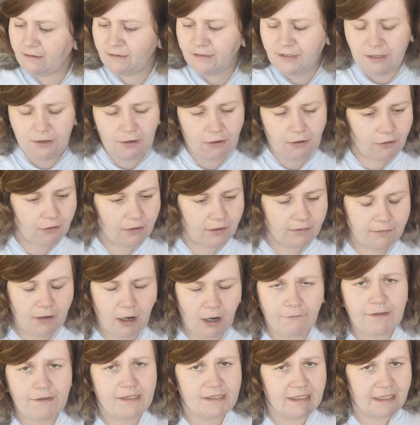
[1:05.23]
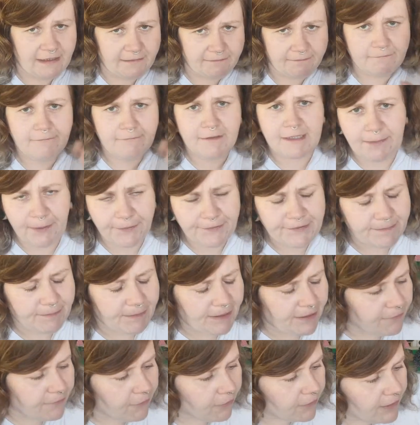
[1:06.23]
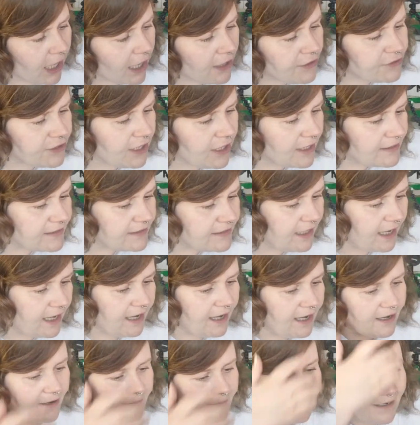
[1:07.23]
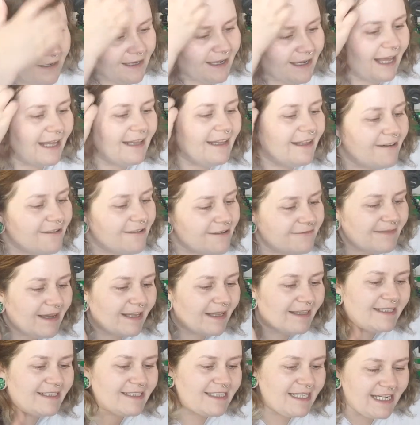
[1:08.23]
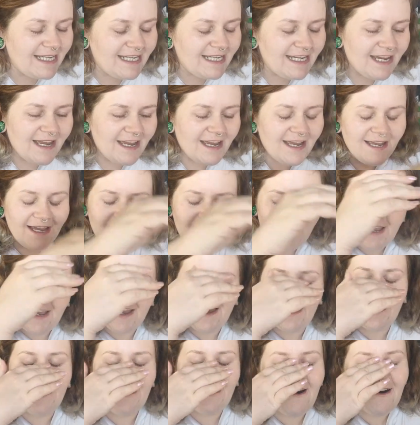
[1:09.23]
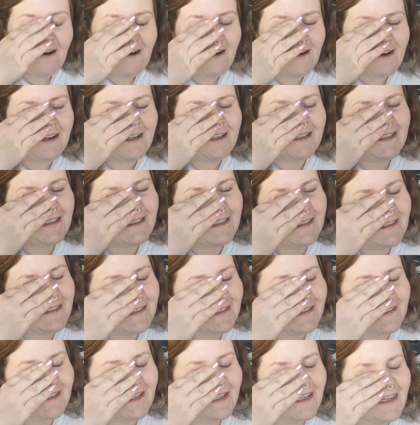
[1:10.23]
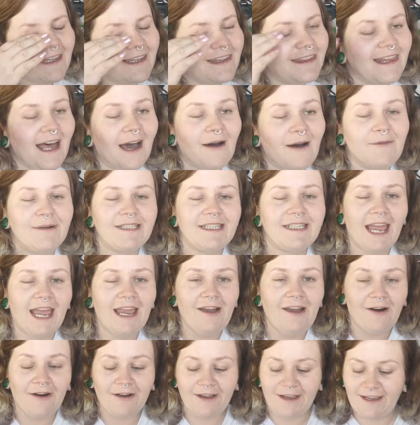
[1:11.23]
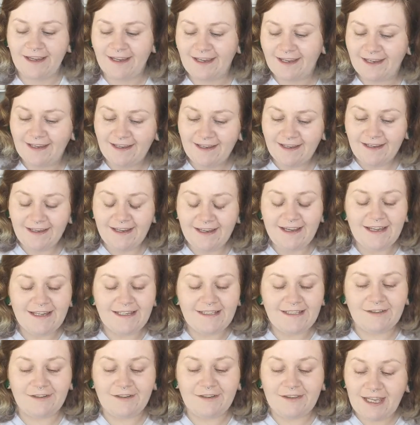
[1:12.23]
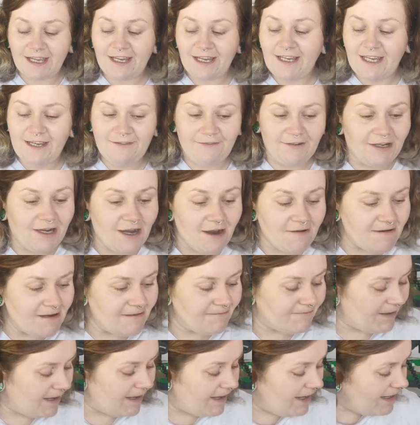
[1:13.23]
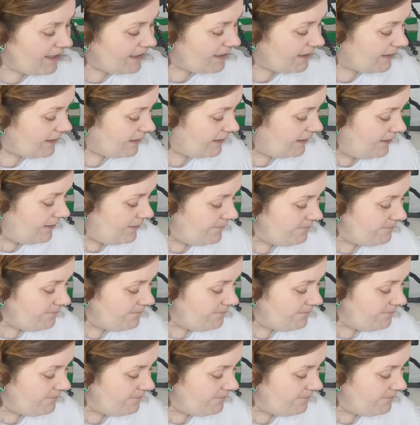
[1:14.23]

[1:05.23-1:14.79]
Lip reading: You know, obviously responsibly and all that jazz. Hello, Melody. Oh, that was chaotic. So thank you for coming back.